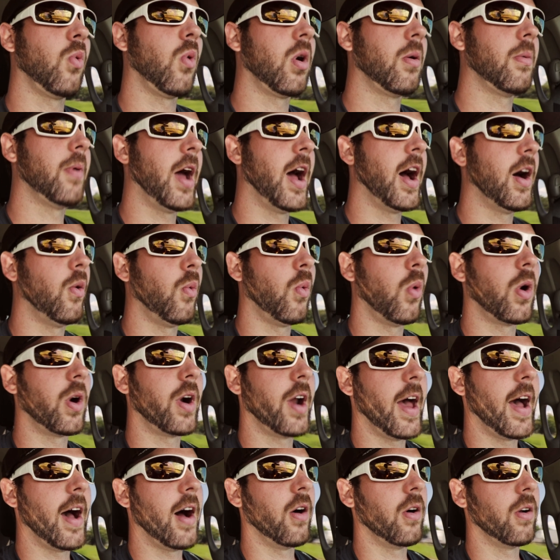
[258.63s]
worn
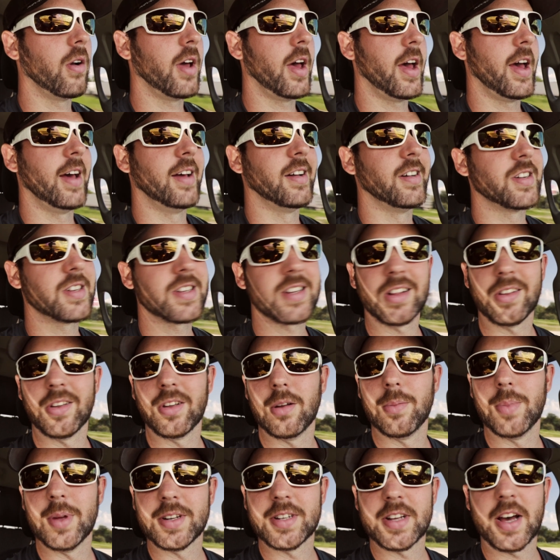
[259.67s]
out and just a
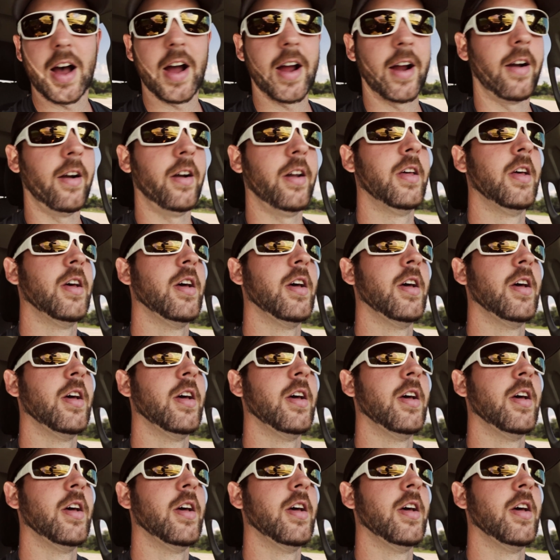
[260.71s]
little bit tired.